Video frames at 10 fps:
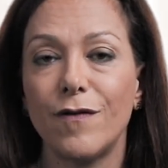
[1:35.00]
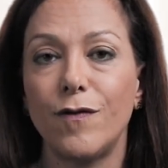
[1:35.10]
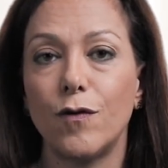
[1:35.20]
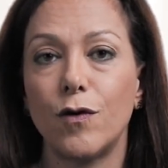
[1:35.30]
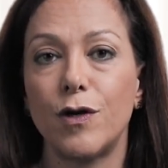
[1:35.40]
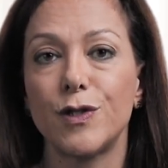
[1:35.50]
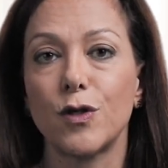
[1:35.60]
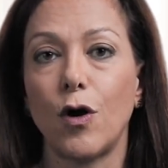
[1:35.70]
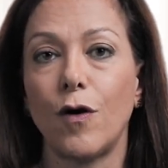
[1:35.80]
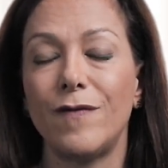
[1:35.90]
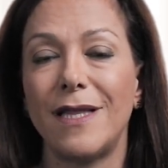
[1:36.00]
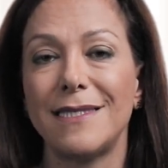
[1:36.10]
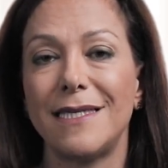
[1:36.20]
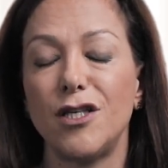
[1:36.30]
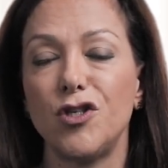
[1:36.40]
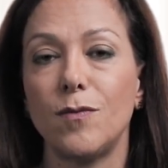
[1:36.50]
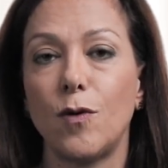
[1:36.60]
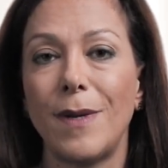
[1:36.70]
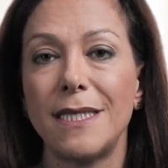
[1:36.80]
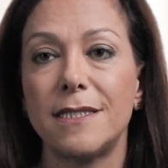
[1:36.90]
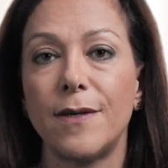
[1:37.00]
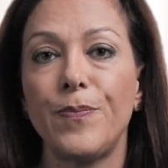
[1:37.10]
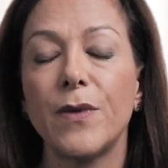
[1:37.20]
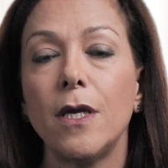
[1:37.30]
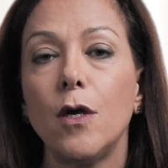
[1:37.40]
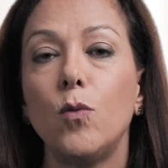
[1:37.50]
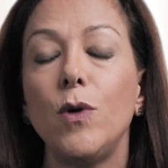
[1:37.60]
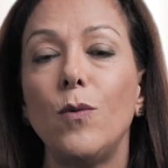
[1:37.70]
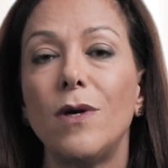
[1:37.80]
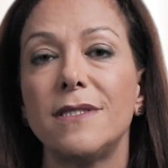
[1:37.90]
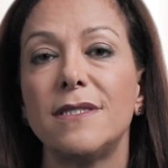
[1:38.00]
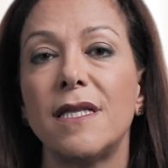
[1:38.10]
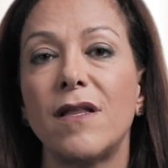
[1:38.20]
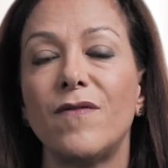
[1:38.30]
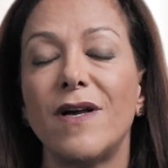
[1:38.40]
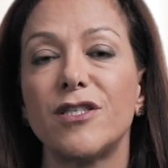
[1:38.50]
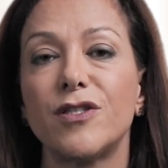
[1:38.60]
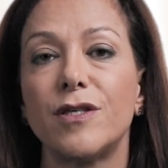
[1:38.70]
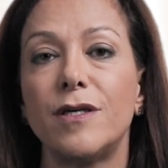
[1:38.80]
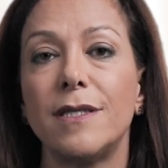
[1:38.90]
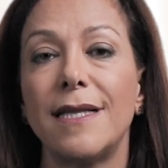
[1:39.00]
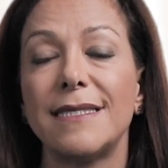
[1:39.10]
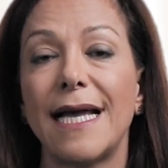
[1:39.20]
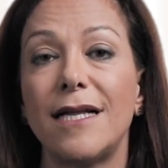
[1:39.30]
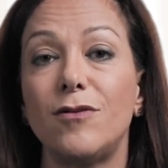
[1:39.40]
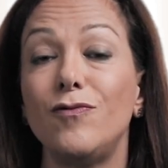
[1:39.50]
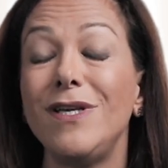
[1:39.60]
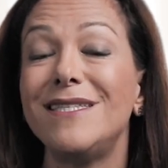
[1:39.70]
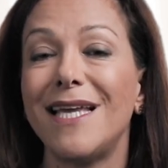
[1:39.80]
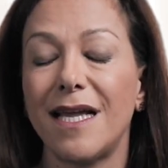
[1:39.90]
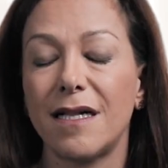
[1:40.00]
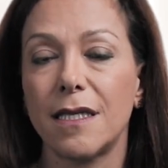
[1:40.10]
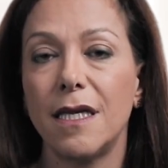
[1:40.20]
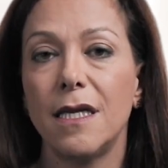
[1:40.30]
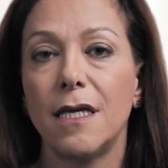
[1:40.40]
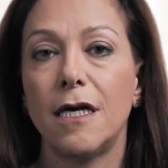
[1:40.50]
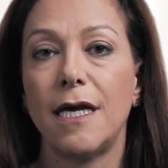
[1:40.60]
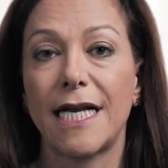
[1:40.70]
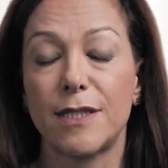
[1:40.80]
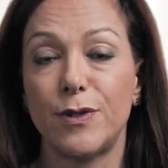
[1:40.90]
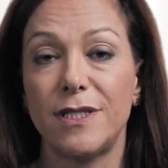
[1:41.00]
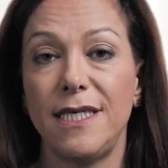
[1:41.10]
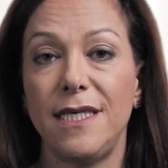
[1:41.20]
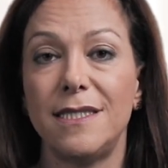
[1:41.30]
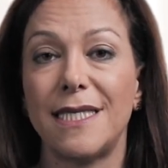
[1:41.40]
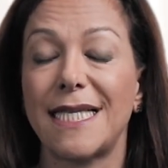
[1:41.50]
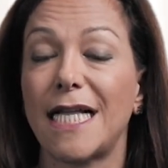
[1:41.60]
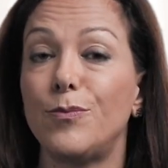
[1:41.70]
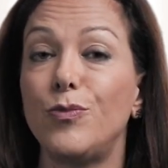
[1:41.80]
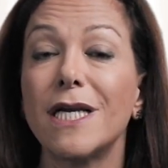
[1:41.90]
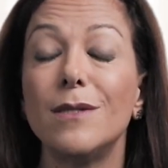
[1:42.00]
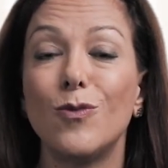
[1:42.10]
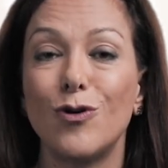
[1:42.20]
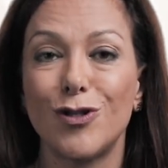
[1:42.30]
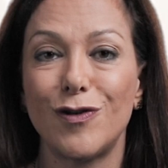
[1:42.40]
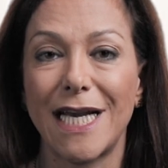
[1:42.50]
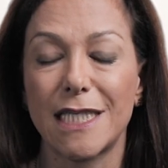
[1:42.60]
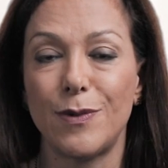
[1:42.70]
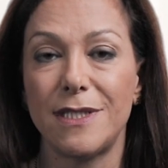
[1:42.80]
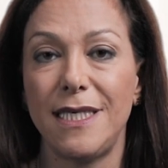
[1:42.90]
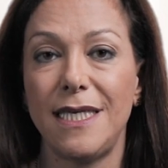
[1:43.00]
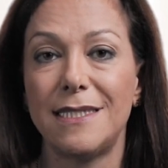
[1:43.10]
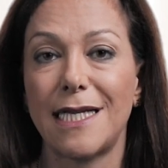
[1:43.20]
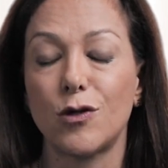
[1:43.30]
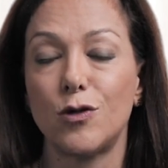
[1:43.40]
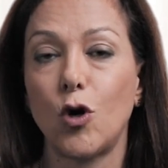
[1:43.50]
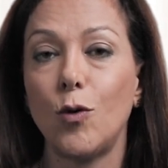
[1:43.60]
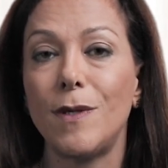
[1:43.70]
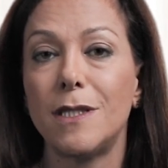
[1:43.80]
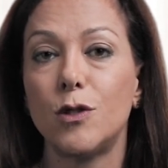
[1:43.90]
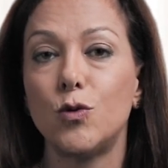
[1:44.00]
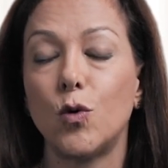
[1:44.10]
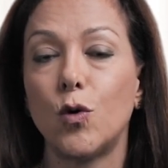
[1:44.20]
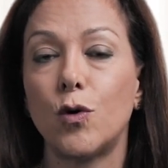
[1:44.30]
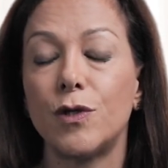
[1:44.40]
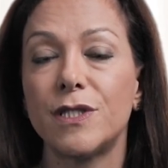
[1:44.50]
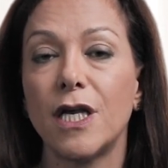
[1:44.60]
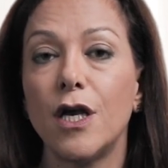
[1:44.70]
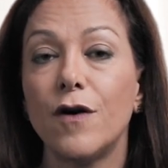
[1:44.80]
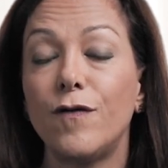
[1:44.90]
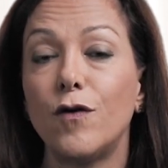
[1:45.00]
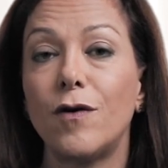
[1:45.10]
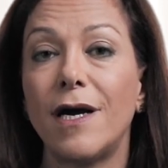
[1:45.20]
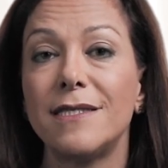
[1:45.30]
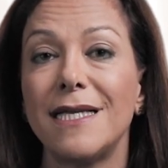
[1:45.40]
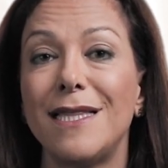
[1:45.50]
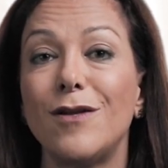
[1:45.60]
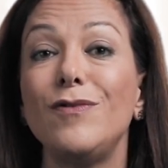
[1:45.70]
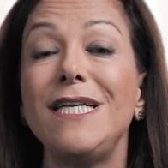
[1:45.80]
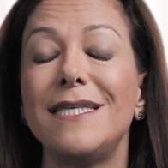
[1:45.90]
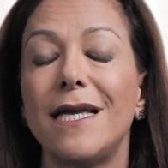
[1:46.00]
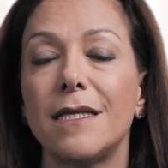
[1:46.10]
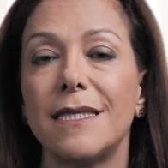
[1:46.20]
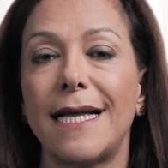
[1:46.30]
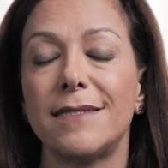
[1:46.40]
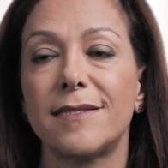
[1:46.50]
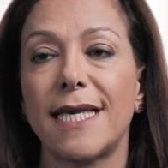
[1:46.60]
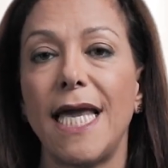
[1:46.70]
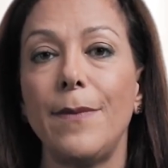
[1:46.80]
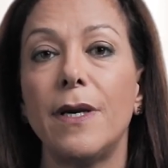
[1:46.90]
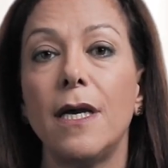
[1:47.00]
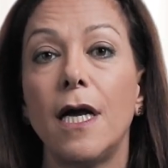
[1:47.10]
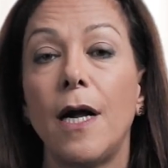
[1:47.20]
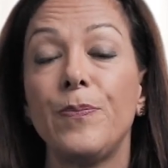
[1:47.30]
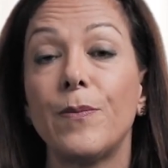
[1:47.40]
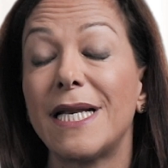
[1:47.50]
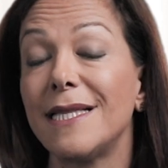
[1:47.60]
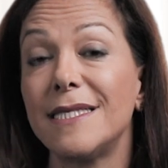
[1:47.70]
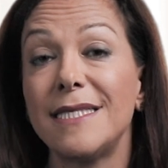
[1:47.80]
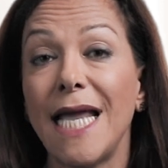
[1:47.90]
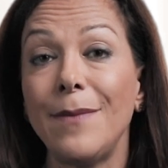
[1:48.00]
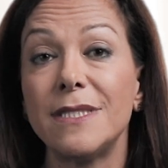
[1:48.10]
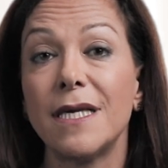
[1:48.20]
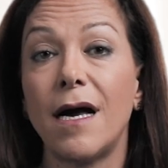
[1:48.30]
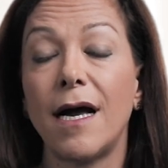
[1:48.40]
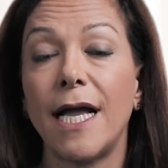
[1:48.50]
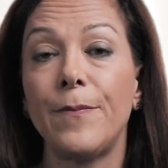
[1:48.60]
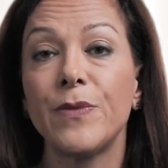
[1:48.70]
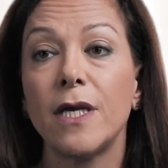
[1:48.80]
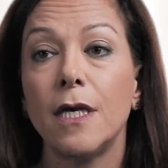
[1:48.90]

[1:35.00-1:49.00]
force of that initial momentum, we wanted an investor that had retail expertise, that had brick and mortar expertise, that could open the doors for us in the retail landscape. But at the same time,